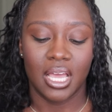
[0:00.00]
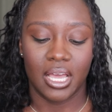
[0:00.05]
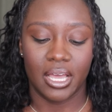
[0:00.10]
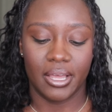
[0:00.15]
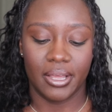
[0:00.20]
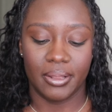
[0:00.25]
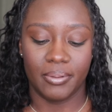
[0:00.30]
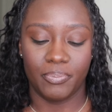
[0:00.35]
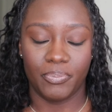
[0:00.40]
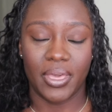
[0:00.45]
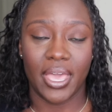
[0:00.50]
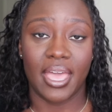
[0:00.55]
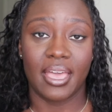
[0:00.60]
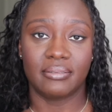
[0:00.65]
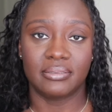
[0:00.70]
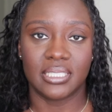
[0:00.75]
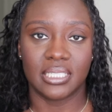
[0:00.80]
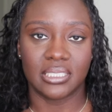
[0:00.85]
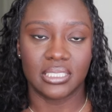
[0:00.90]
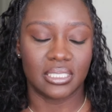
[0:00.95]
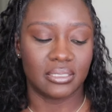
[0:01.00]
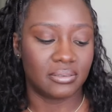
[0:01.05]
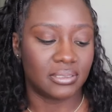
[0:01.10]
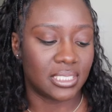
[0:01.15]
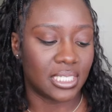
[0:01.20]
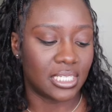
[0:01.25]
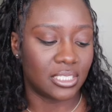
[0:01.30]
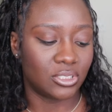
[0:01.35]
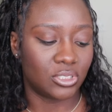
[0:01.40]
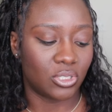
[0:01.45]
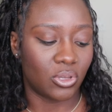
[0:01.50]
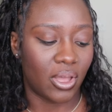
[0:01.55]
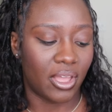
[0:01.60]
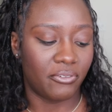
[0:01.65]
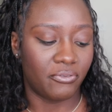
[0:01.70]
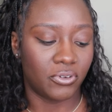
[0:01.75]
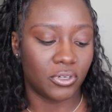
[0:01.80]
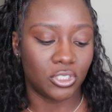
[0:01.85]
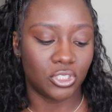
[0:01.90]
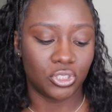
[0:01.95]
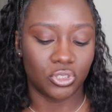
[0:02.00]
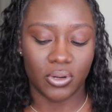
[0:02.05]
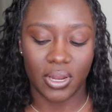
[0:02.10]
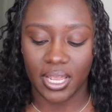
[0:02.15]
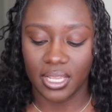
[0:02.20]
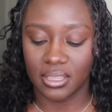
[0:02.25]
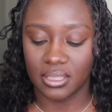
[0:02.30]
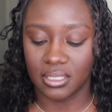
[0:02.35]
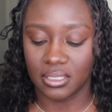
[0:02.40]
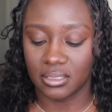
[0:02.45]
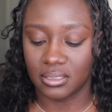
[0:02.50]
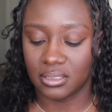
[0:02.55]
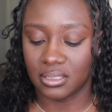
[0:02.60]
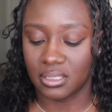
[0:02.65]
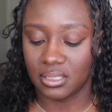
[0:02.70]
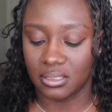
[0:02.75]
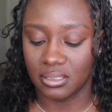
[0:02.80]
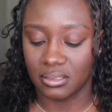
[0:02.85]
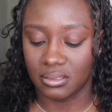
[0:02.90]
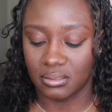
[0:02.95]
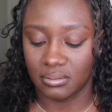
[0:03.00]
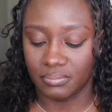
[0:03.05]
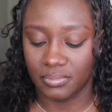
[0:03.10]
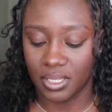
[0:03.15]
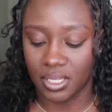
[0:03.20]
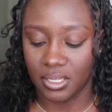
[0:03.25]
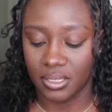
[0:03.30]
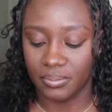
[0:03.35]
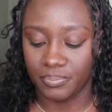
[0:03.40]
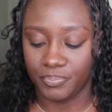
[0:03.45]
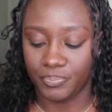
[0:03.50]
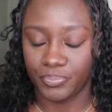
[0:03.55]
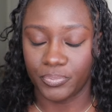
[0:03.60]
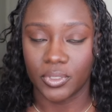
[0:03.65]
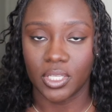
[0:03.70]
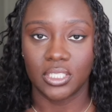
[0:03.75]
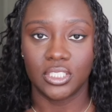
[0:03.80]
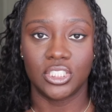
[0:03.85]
Um, I have sensitive skin. So I first tried the, the um,